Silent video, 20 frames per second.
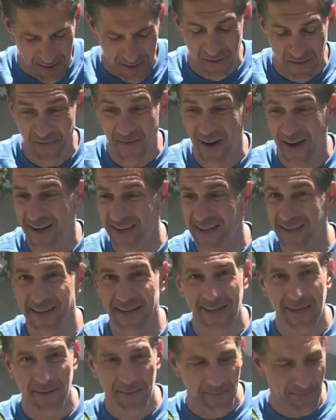So
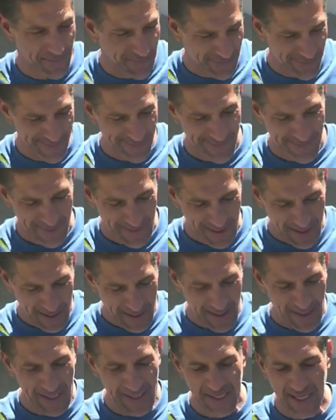finally,
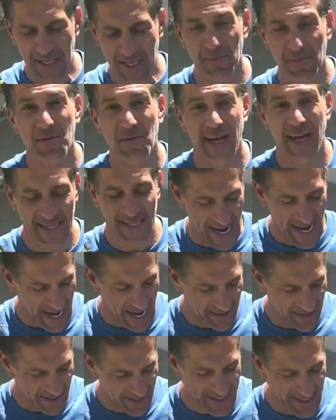let's get the plant
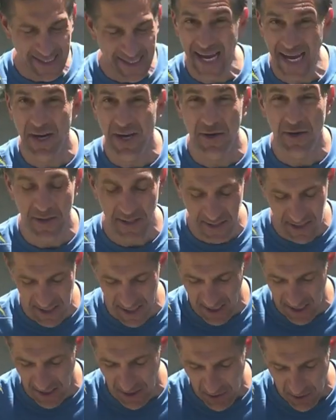out of the container and
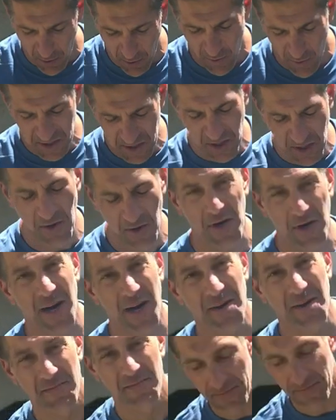see what's going
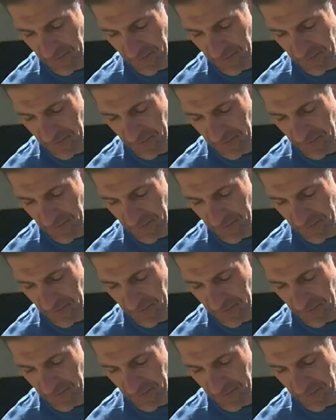on